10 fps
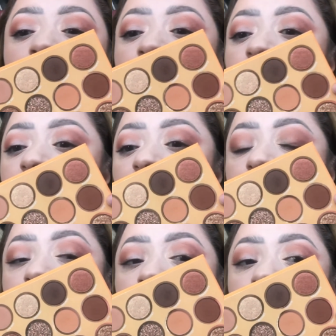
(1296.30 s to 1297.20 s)
I'm
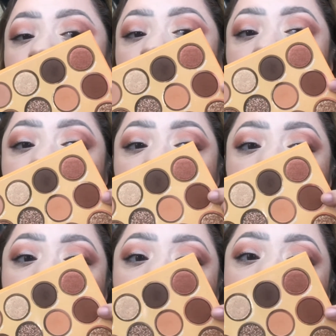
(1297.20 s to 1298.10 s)
taking this
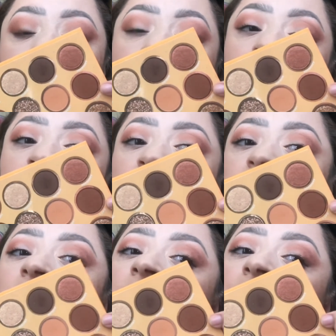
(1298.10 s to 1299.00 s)

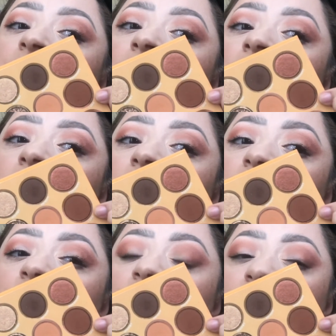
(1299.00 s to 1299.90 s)
shade right here,
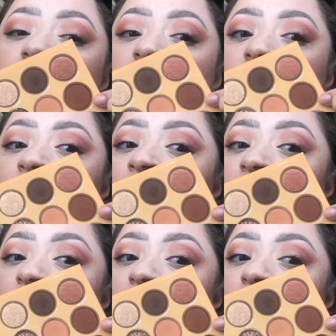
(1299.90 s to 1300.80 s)
which seems
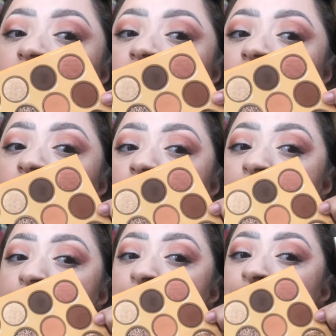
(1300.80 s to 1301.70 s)
to be
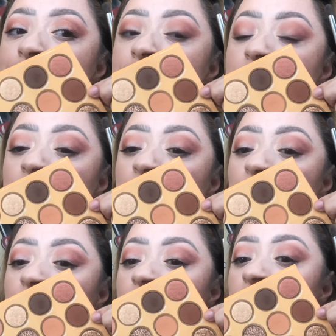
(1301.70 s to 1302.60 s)

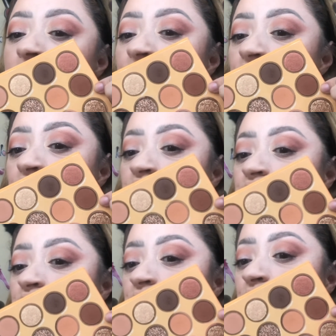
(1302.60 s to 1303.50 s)
more of a
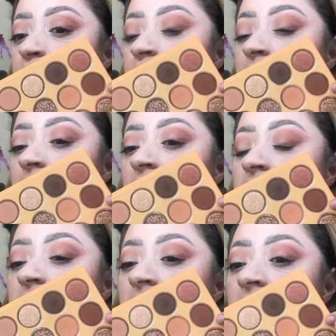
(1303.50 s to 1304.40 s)
true
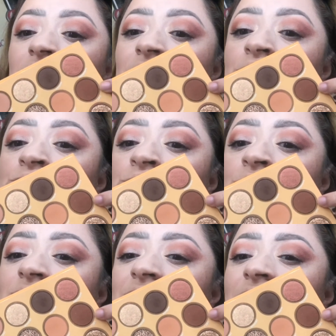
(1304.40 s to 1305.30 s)
brown. It
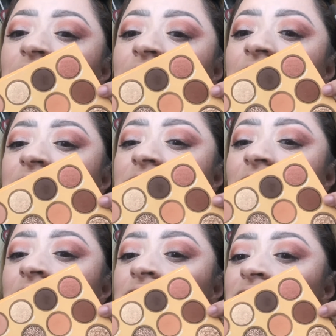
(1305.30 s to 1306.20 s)
looks like it has
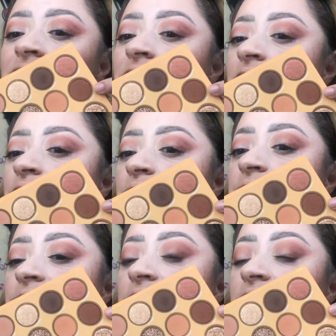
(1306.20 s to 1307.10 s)
a little
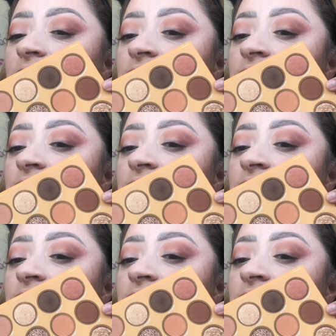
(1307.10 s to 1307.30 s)
bit of